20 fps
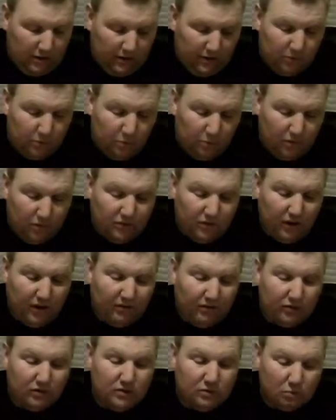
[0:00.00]
the 12
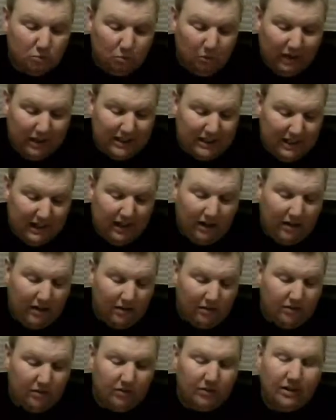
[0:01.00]
drivers right
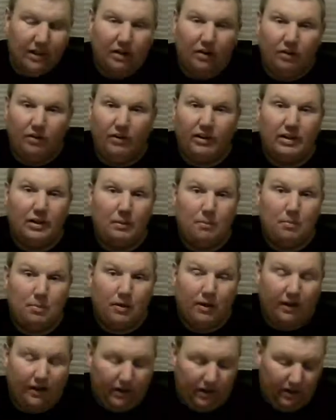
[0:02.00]
now that are in the
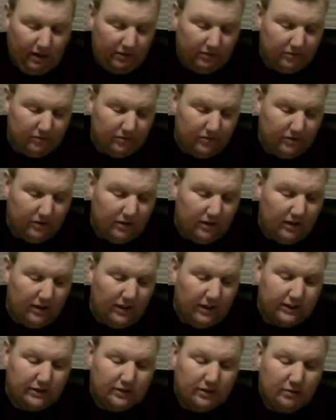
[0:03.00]
playoff
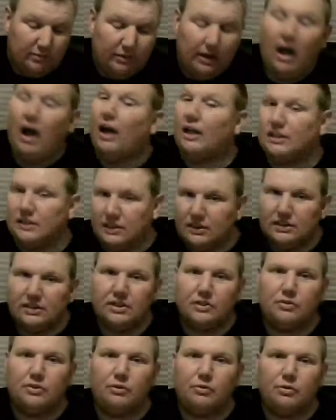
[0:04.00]
is going to be Austin
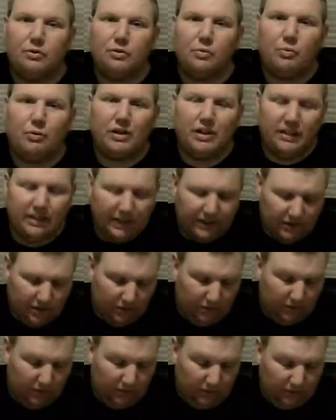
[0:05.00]
Cindric with the win at
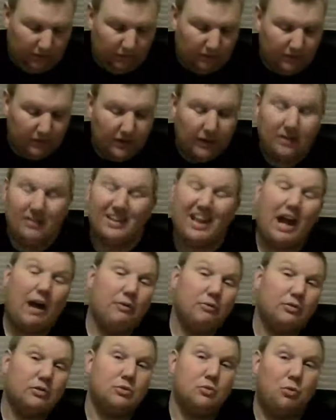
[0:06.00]
Daytona.
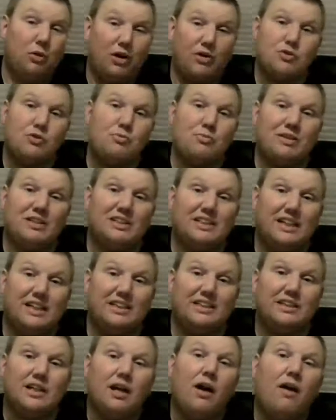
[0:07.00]
That was Roger
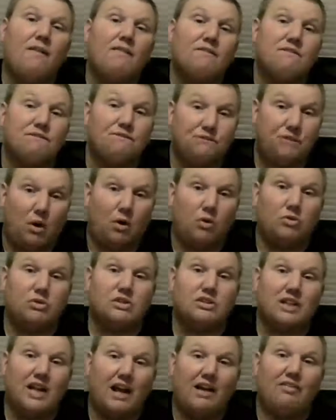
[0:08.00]
Penske's
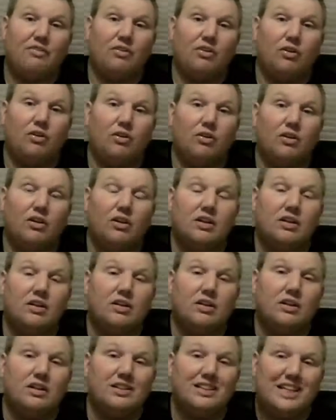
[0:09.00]
first ever
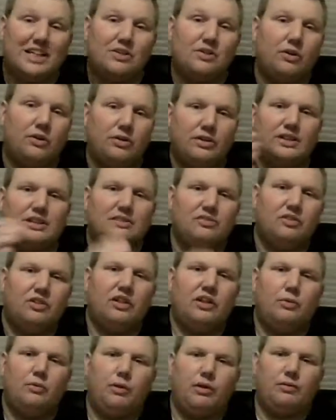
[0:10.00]
Daytona
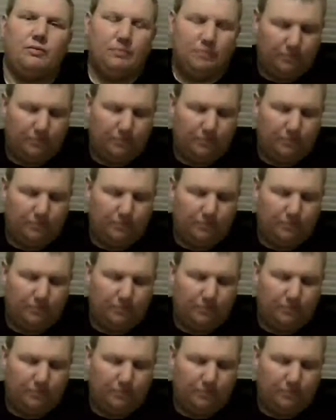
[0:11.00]
Xfinity win.